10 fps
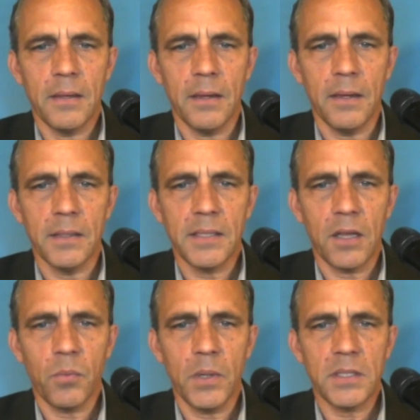uh,
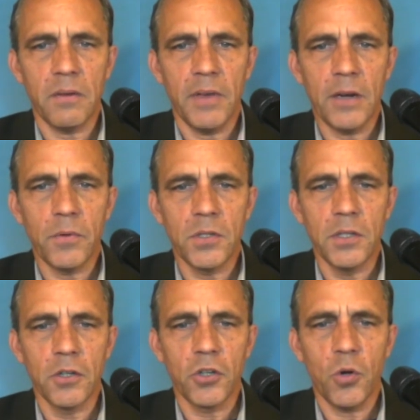southwest of Anchorage
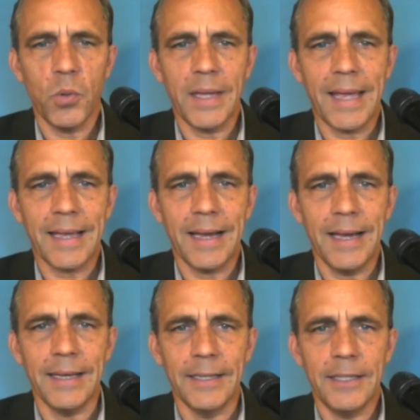near Kodiak
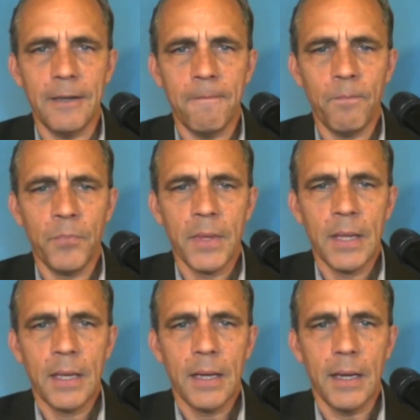Island.
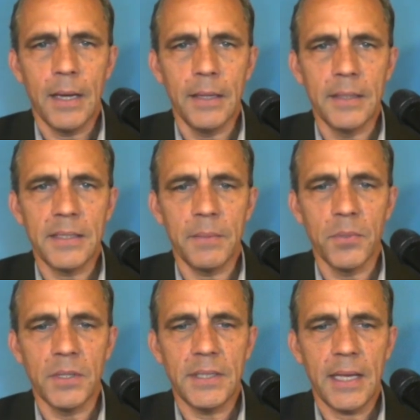On
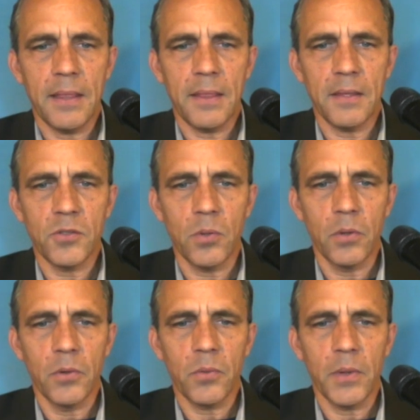December 10th,
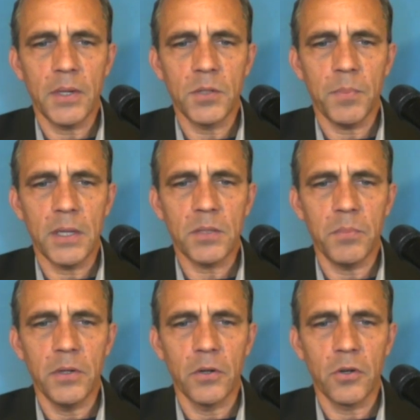strong earthquake is possible
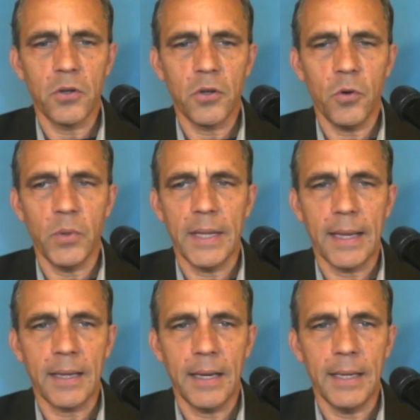near
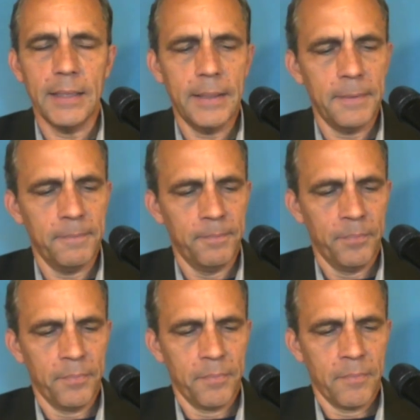Kodiak Island.
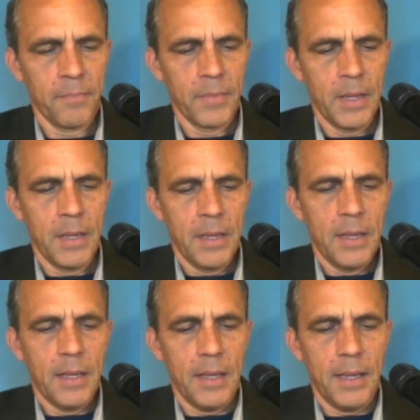
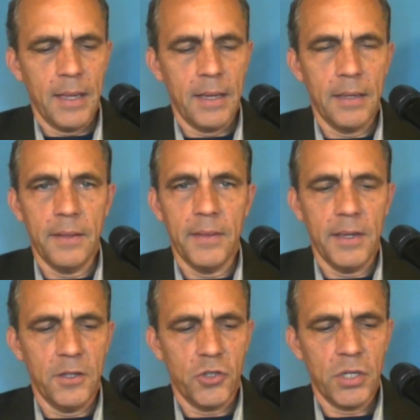And, and
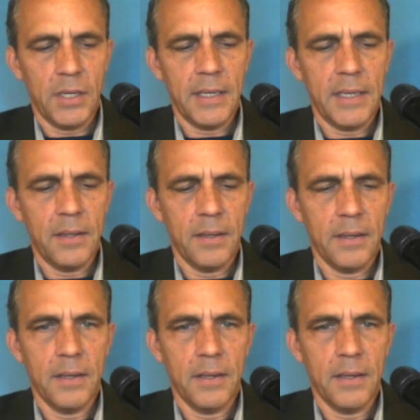then in Chile,